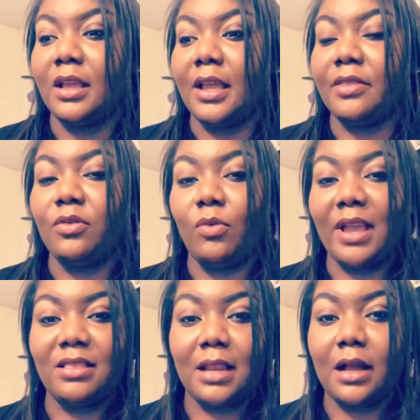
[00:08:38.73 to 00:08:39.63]
And the
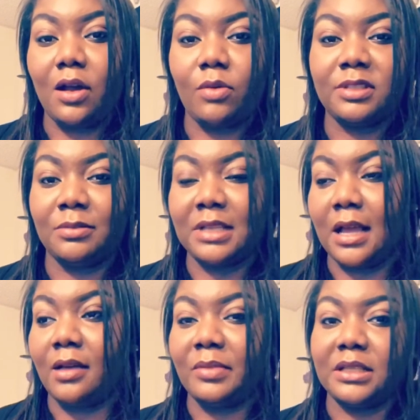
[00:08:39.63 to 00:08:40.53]
way that I cope
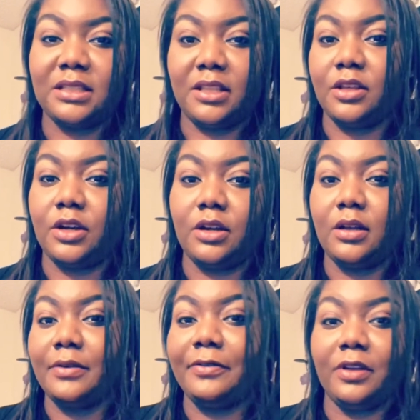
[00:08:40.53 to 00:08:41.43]
sometimes is either
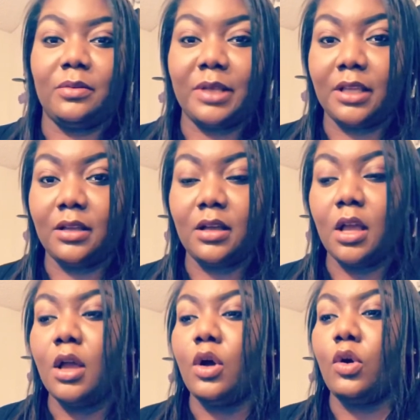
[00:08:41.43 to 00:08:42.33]
filming
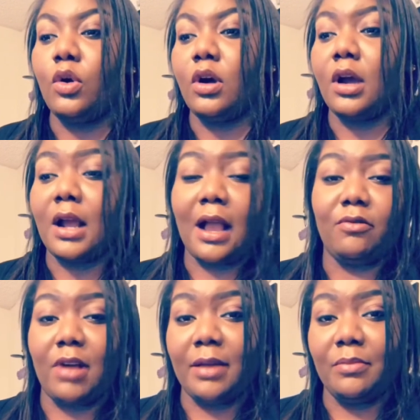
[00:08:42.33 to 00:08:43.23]
or I
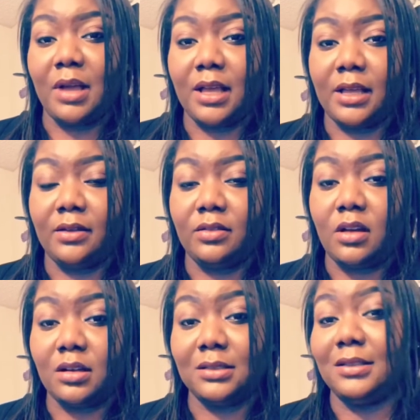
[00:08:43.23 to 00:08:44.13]
write my
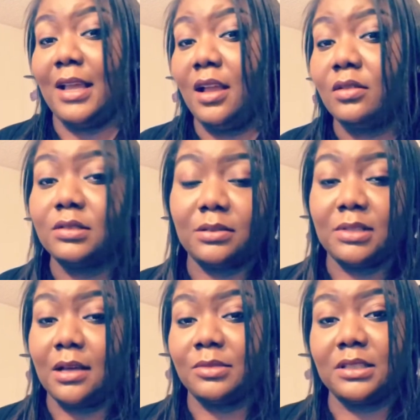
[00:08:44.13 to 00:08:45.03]
thoughts down.
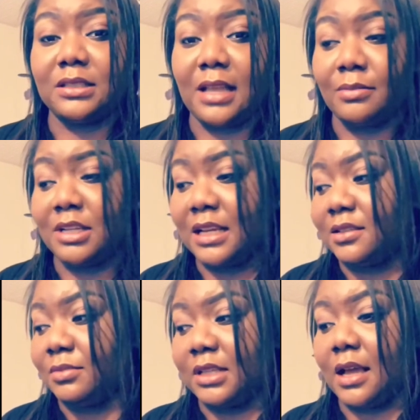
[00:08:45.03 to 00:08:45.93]
Sometimes it's Snapchat,
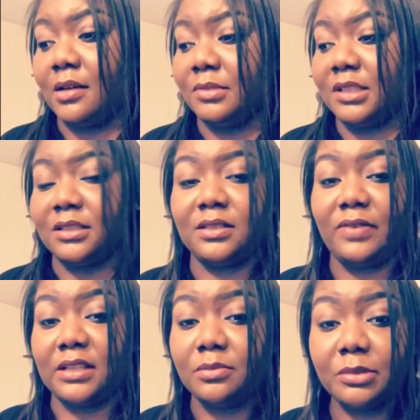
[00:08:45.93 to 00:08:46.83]
sometimes it's
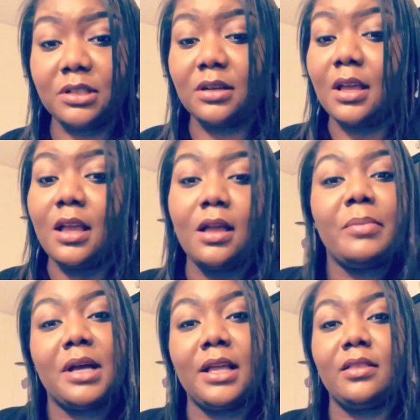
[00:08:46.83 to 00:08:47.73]
Facebook,
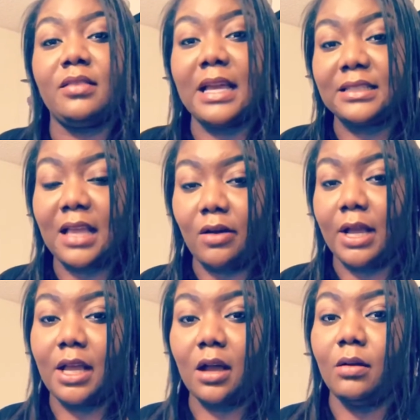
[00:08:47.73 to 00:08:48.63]
but that's how
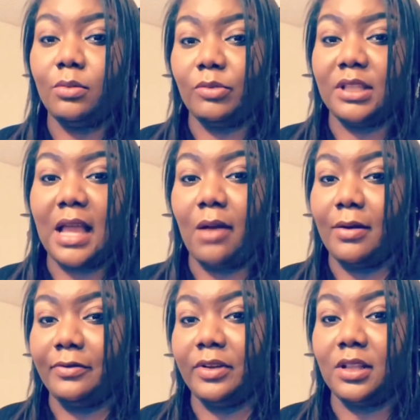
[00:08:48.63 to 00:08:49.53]
I cope with how
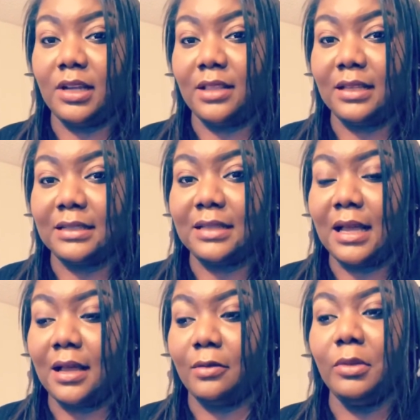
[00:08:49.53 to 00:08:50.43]
I'm feeling at that
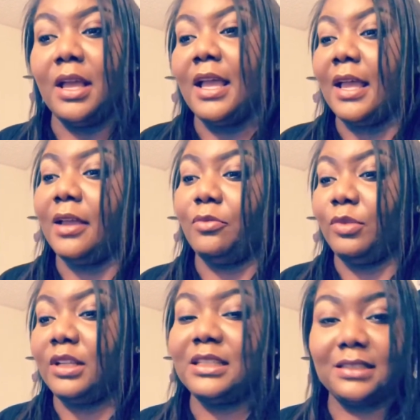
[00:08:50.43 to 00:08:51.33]
time. And
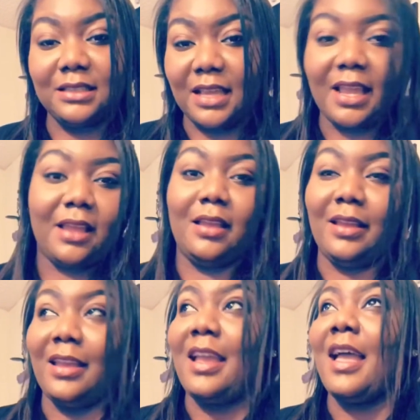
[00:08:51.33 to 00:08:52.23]
really today,